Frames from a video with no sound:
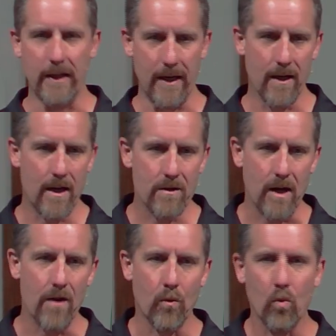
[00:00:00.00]

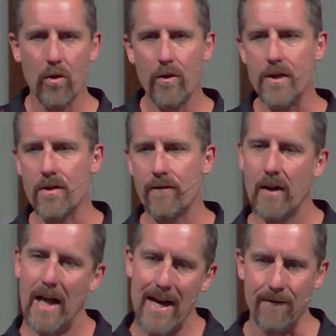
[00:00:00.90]
Are the worries of
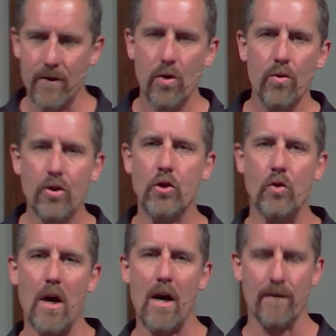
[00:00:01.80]
life too
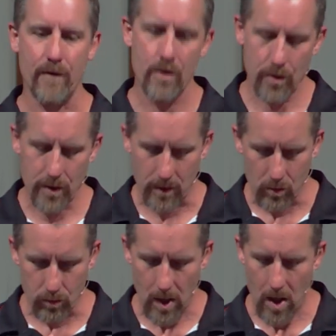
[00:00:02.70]
strong for you to
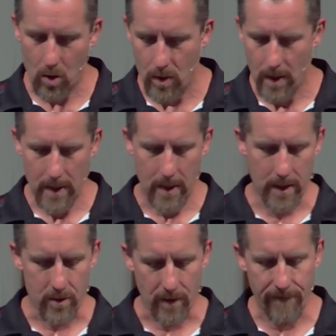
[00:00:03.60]
grow
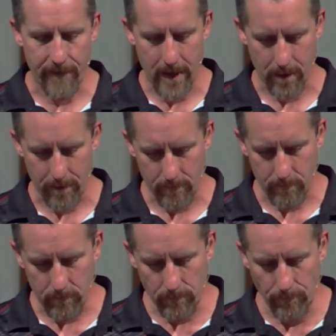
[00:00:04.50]
in your faith?
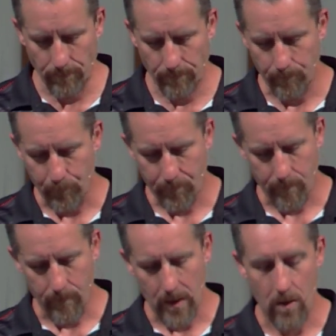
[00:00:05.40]

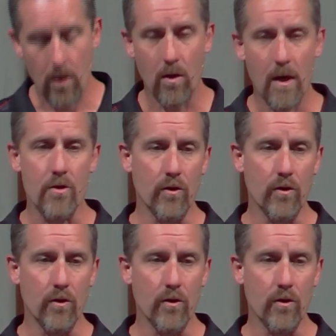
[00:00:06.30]
Or are you